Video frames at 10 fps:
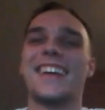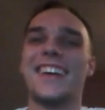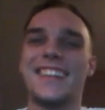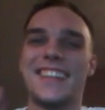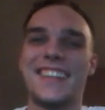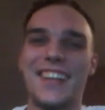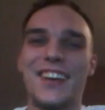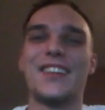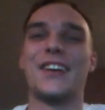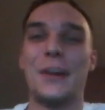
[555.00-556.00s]
It's
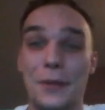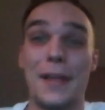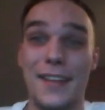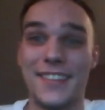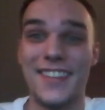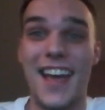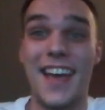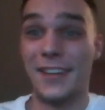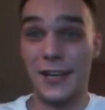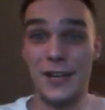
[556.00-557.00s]
still cold
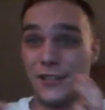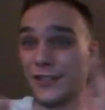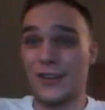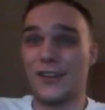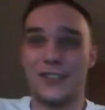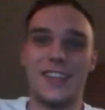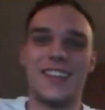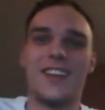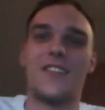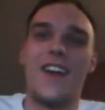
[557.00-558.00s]
outside. So you're
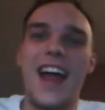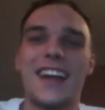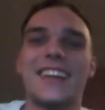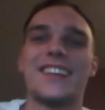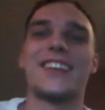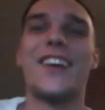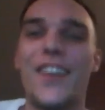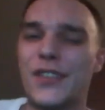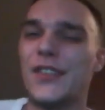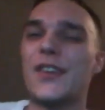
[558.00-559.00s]
sitting there riding in the
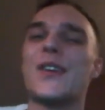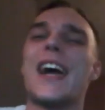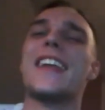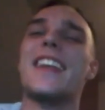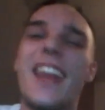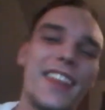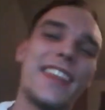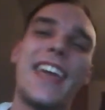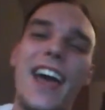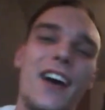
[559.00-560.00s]
cold. You don't got
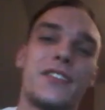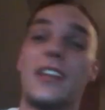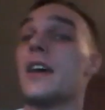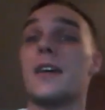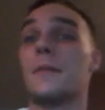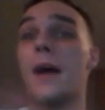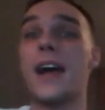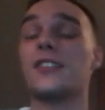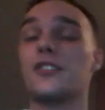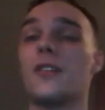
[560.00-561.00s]
nothing else.
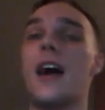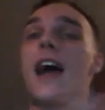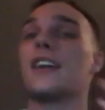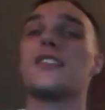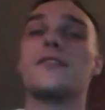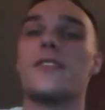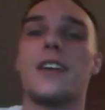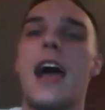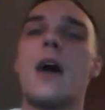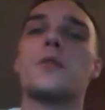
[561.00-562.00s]
Mind you,
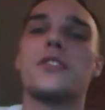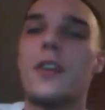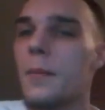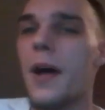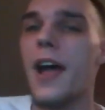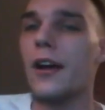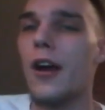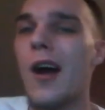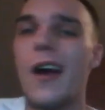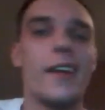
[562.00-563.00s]
I was gonna buy a
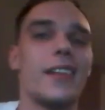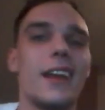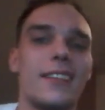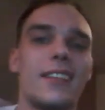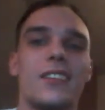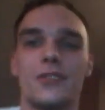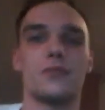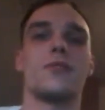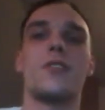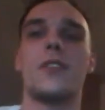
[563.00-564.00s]
car, and then I said,
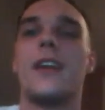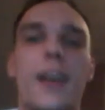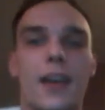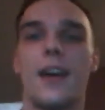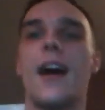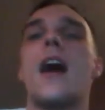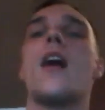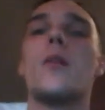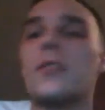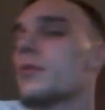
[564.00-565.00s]
screw it. I
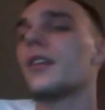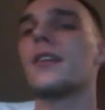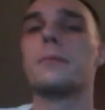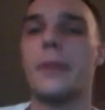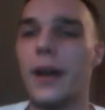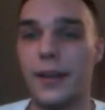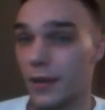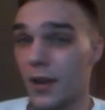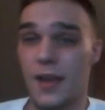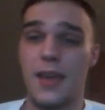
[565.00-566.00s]
always wanted a
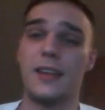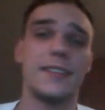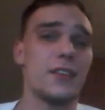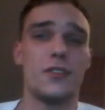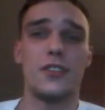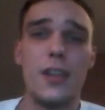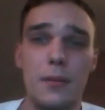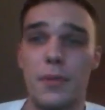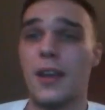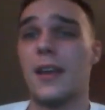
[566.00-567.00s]
bike, and it's cheap.